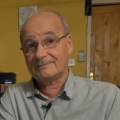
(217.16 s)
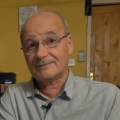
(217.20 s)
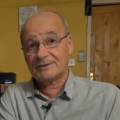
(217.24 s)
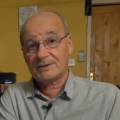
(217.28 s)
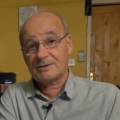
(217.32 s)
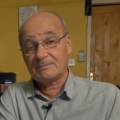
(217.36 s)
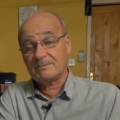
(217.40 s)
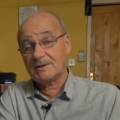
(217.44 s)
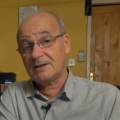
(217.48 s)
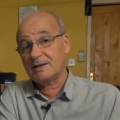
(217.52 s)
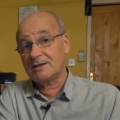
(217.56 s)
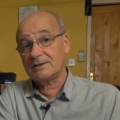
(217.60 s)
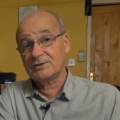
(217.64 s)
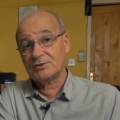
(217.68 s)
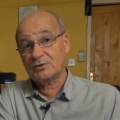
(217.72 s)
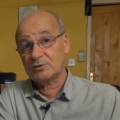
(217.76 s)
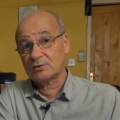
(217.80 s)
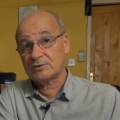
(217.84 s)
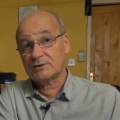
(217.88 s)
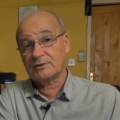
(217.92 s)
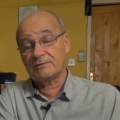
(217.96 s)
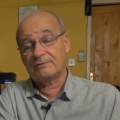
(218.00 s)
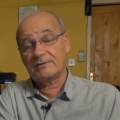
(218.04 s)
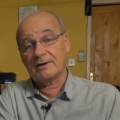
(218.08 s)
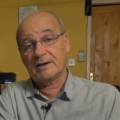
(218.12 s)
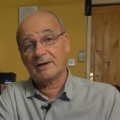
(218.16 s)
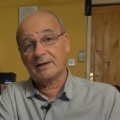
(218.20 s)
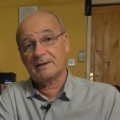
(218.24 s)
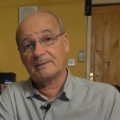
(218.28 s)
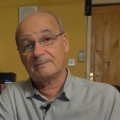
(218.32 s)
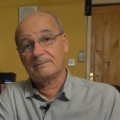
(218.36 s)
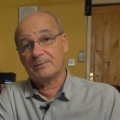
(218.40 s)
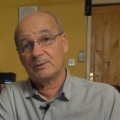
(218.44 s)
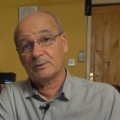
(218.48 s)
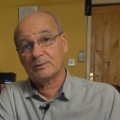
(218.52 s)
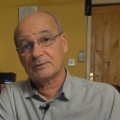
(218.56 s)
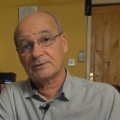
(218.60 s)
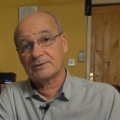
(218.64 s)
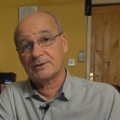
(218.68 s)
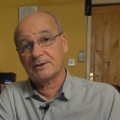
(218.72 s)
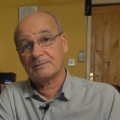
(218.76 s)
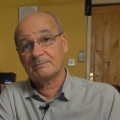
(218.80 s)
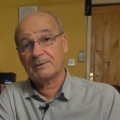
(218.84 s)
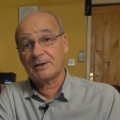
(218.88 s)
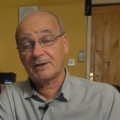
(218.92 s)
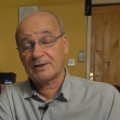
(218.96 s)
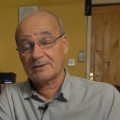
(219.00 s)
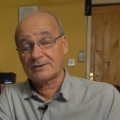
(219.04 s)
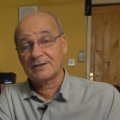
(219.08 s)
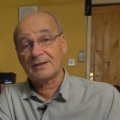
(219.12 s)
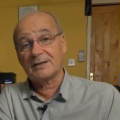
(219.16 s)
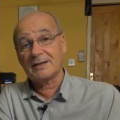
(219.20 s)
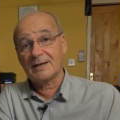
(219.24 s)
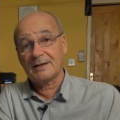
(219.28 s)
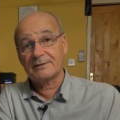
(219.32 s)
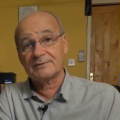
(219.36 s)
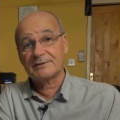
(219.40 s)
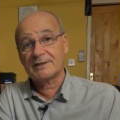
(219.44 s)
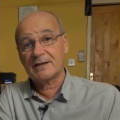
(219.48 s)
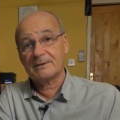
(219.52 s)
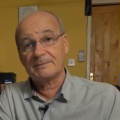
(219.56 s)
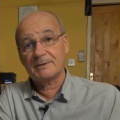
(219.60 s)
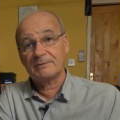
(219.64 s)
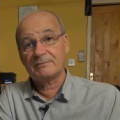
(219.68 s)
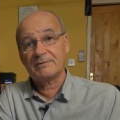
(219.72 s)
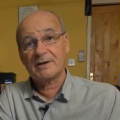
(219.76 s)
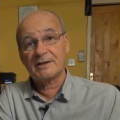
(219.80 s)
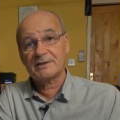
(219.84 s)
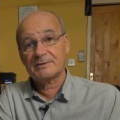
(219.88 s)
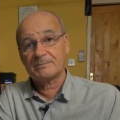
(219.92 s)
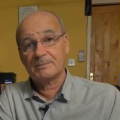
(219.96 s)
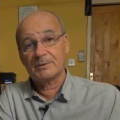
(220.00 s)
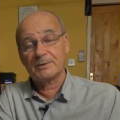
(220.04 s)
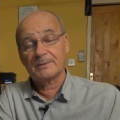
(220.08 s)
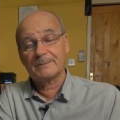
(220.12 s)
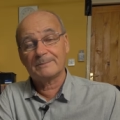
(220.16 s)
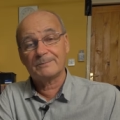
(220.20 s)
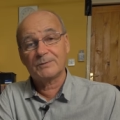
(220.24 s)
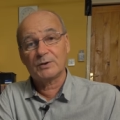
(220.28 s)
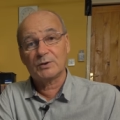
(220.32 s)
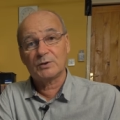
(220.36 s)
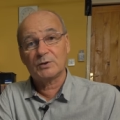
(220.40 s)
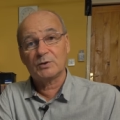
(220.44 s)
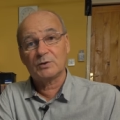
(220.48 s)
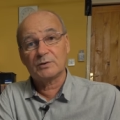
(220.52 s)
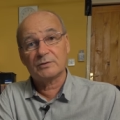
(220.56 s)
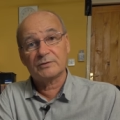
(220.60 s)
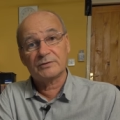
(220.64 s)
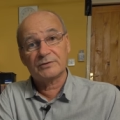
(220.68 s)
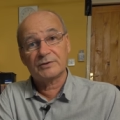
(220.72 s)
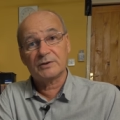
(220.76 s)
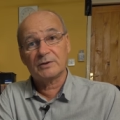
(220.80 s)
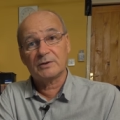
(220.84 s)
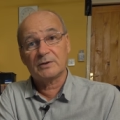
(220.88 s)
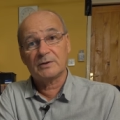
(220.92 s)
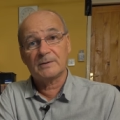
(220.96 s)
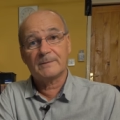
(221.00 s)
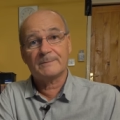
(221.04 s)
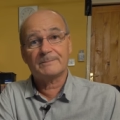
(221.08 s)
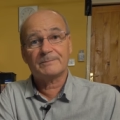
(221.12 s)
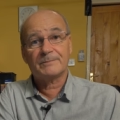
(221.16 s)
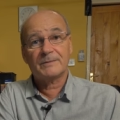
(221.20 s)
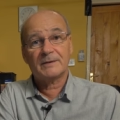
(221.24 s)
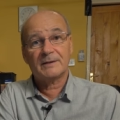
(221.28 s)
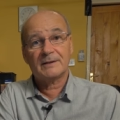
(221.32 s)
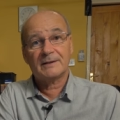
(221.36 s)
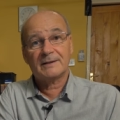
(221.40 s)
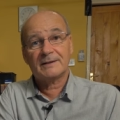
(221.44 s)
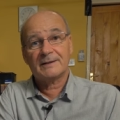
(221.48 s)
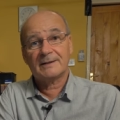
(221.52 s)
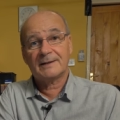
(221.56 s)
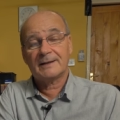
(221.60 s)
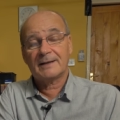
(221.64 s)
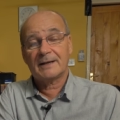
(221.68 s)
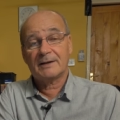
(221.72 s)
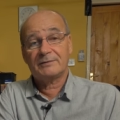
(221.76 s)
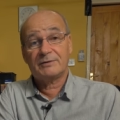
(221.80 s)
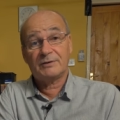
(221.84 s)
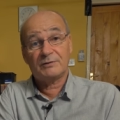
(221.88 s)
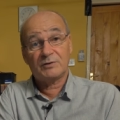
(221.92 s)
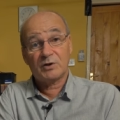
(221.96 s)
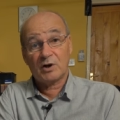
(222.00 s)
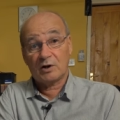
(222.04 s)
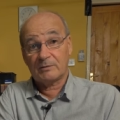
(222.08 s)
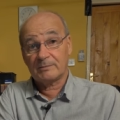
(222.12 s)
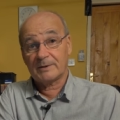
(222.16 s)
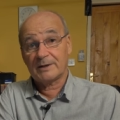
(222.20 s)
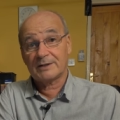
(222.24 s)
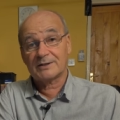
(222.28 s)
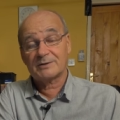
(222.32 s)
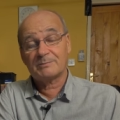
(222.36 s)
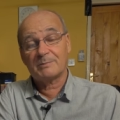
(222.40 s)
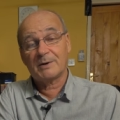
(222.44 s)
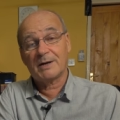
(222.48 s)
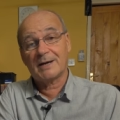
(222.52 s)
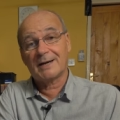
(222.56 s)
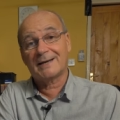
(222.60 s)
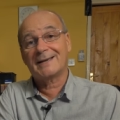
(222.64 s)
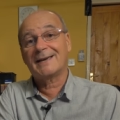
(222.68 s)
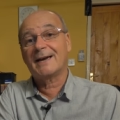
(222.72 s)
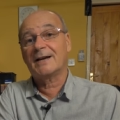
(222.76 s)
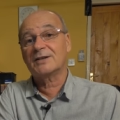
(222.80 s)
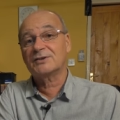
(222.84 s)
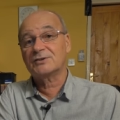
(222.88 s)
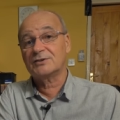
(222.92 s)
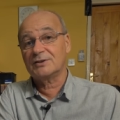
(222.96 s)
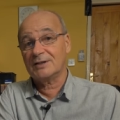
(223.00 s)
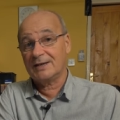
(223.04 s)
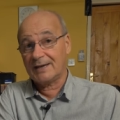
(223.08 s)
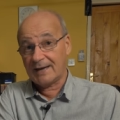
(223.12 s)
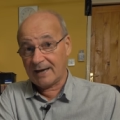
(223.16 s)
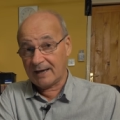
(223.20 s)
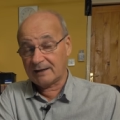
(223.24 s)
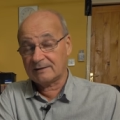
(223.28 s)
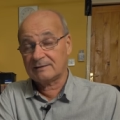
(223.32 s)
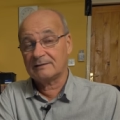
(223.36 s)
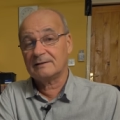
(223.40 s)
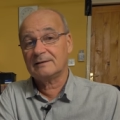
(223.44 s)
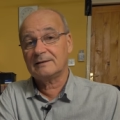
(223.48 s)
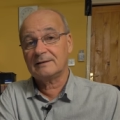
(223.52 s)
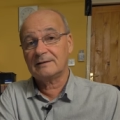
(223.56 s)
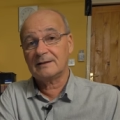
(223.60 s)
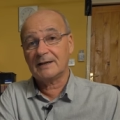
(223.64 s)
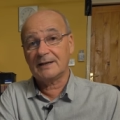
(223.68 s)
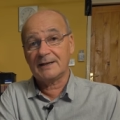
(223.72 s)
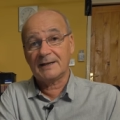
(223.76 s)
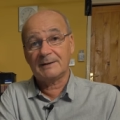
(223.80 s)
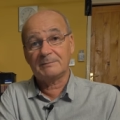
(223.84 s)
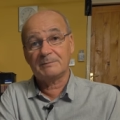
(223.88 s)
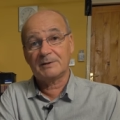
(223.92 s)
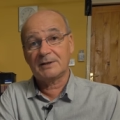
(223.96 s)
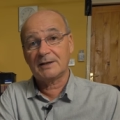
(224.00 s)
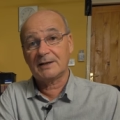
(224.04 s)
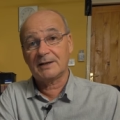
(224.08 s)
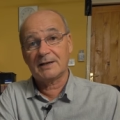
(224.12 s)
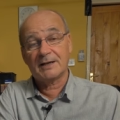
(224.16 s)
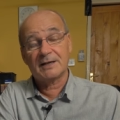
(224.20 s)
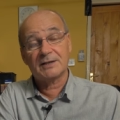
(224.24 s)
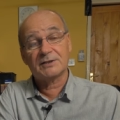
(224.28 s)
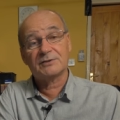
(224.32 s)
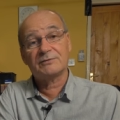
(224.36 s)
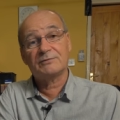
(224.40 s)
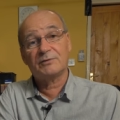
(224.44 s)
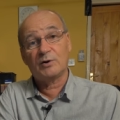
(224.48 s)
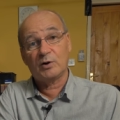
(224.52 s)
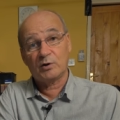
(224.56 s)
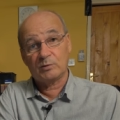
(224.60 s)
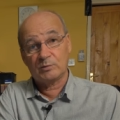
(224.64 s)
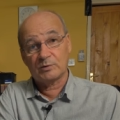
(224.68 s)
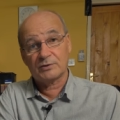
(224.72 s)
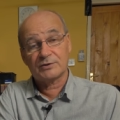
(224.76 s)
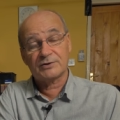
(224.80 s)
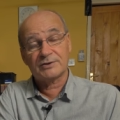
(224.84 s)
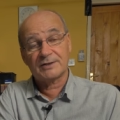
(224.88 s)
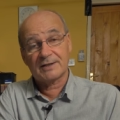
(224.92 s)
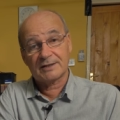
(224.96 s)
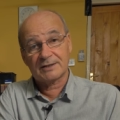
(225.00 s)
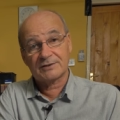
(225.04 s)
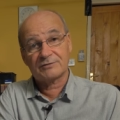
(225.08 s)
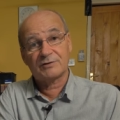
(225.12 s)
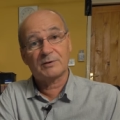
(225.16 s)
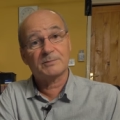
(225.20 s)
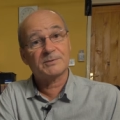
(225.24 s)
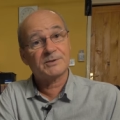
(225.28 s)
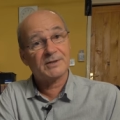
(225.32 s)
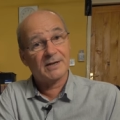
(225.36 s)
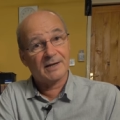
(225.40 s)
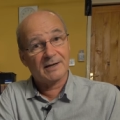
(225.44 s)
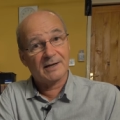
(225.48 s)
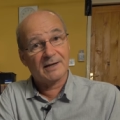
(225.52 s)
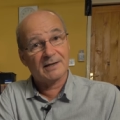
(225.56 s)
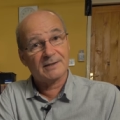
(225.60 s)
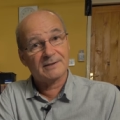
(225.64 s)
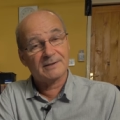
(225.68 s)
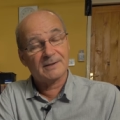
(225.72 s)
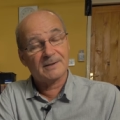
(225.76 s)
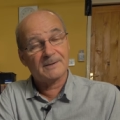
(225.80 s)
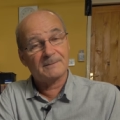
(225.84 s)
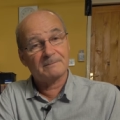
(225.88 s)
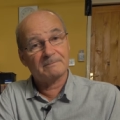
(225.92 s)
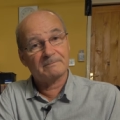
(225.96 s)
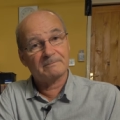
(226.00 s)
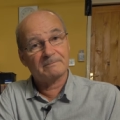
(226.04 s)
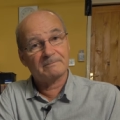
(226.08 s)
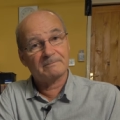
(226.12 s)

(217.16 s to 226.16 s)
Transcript: to me it's justified but uh, because it's a lifetime investment you know so if you've got a bit of spare cash get an mkh 416 from sennheiser